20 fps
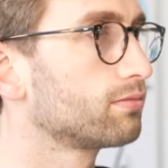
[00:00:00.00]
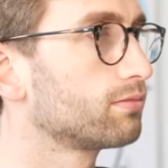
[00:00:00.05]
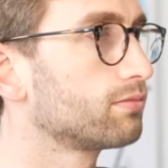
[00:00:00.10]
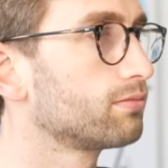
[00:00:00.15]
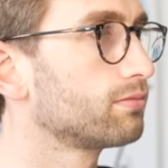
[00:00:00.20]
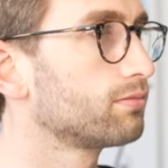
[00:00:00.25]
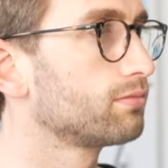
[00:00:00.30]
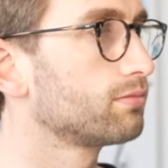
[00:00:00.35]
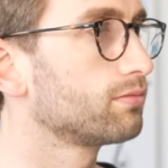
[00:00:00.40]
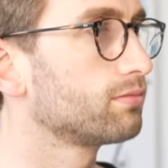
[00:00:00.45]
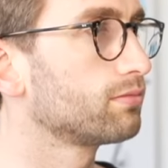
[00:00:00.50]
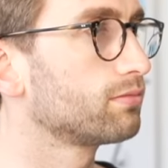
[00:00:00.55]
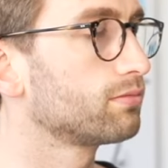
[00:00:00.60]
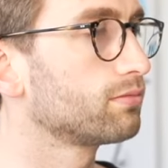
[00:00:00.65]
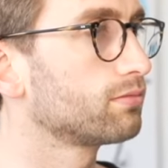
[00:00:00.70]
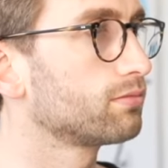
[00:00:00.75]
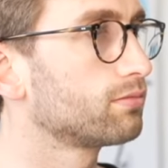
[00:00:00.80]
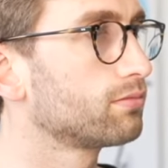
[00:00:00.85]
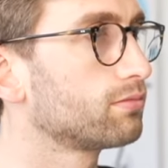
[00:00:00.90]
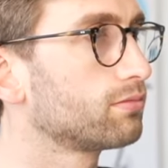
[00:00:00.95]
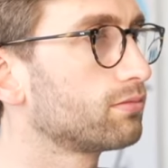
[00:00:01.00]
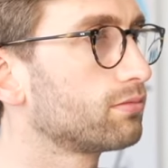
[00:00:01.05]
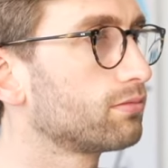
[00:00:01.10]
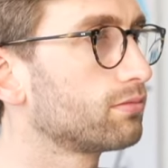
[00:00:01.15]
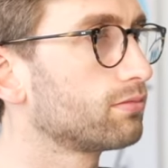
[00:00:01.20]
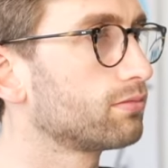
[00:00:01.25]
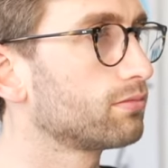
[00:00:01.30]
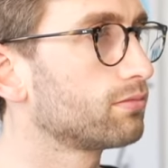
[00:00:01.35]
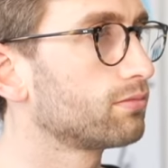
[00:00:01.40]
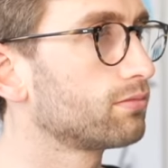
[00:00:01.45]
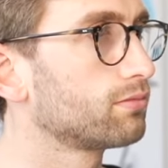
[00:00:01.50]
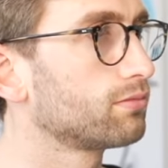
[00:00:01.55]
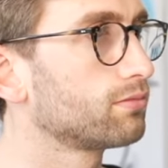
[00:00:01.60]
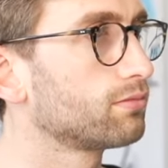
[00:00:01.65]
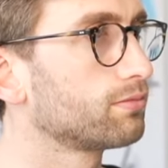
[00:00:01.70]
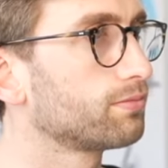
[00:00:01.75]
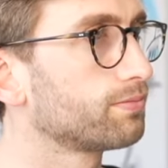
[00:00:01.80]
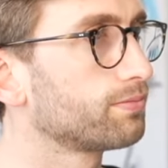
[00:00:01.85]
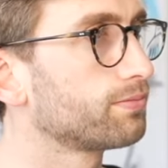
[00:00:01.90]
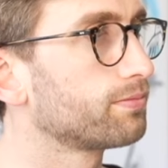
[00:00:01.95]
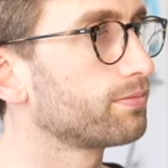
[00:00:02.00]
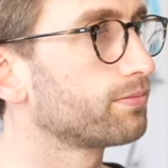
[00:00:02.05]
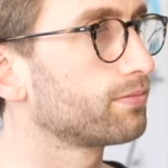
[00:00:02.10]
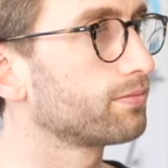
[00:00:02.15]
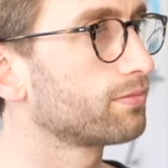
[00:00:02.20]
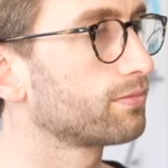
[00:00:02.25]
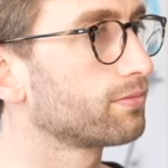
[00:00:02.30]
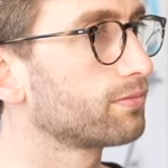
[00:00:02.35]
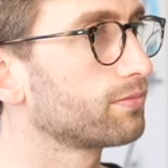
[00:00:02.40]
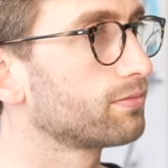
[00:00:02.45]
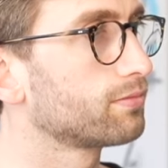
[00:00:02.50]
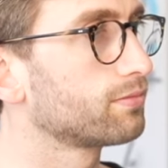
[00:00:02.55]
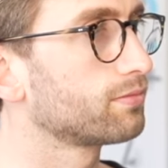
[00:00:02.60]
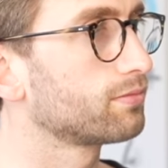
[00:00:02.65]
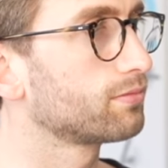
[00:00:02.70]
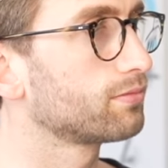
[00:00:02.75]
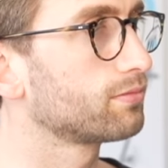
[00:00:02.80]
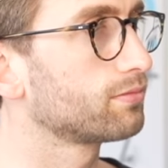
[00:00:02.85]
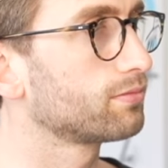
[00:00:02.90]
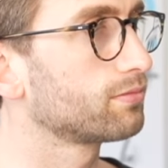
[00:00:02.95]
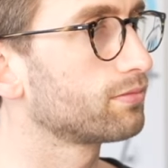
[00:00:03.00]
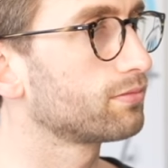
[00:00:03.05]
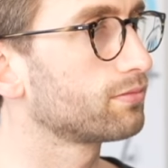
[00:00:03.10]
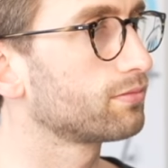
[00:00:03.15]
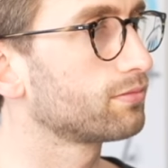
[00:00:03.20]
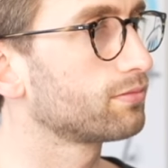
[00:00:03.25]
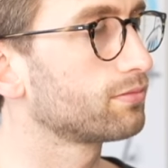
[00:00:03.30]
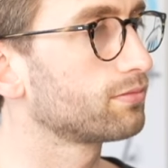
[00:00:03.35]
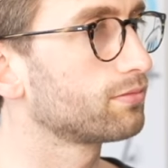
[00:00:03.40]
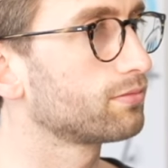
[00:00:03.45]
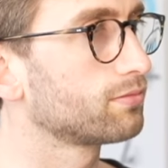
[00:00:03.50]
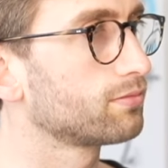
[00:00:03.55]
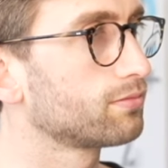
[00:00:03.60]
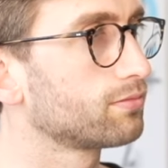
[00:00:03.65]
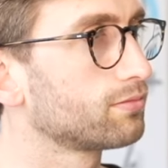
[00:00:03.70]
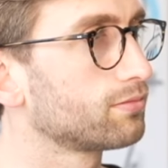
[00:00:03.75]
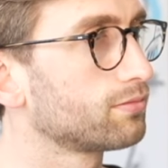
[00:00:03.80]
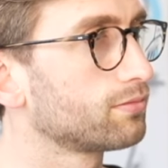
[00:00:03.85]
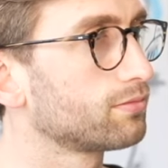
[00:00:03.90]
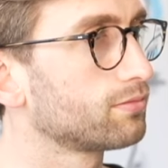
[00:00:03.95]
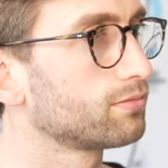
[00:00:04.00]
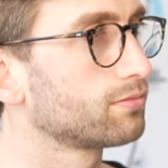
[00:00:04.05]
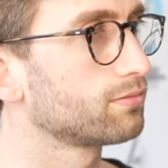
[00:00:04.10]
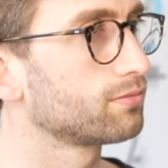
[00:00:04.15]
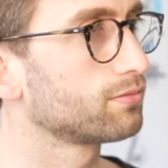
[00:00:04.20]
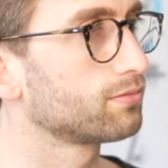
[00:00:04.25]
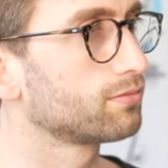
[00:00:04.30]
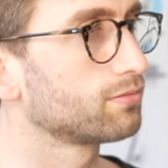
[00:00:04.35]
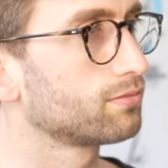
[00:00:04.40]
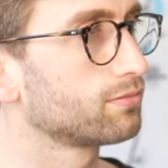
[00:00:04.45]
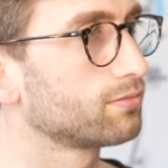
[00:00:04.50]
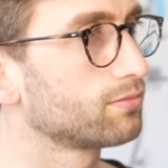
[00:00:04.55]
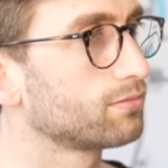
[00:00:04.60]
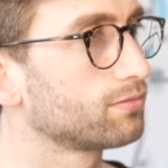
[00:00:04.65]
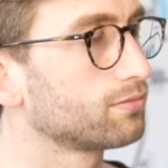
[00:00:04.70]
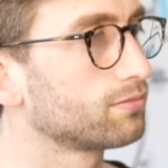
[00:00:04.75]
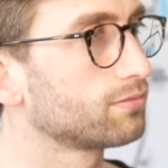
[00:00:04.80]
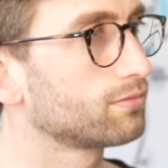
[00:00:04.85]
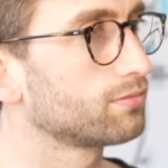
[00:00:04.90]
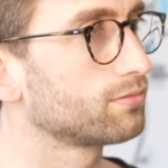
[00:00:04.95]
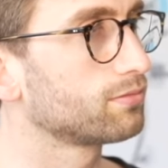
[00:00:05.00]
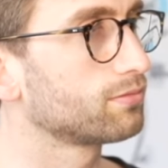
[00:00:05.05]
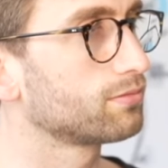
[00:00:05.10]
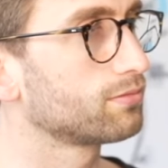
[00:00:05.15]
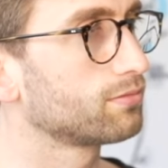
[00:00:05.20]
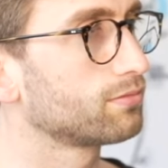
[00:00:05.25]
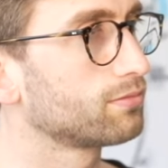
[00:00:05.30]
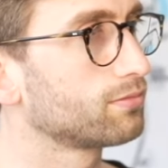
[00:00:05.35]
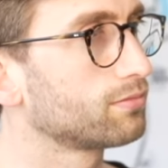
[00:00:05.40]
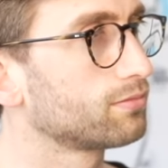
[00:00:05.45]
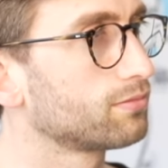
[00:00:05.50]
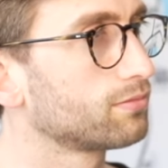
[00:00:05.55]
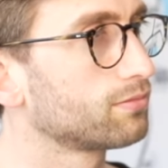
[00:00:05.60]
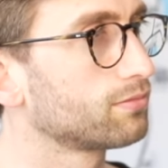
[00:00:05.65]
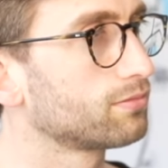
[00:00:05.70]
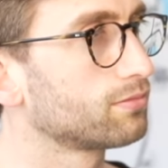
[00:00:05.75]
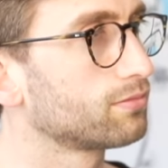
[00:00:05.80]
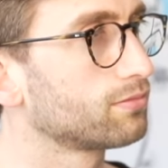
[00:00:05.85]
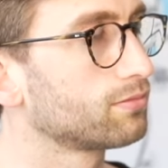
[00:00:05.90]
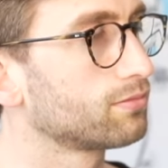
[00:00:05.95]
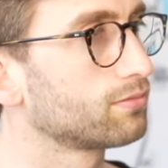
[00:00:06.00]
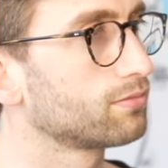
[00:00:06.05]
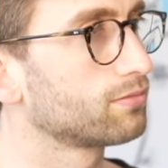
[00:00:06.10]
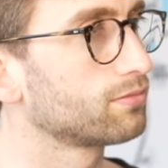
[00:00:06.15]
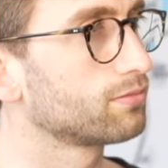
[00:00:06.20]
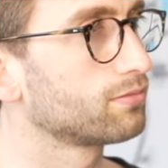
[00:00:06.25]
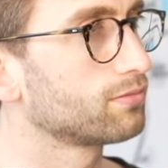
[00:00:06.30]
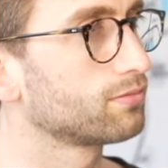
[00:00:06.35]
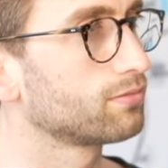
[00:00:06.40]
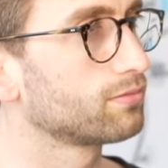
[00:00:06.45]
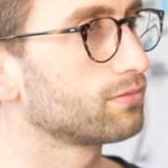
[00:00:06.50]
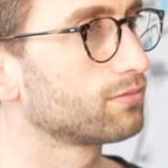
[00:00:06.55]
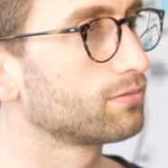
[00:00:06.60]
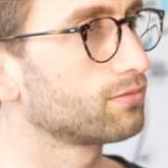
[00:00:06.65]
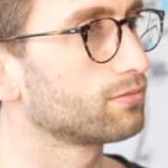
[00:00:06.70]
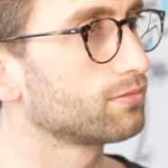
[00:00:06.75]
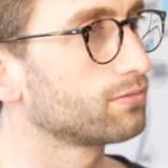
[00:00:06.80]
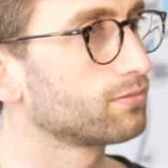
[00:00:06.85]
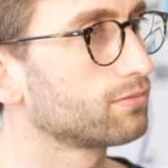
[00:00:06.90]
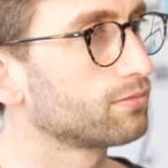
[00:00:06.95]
The person shown says nothing.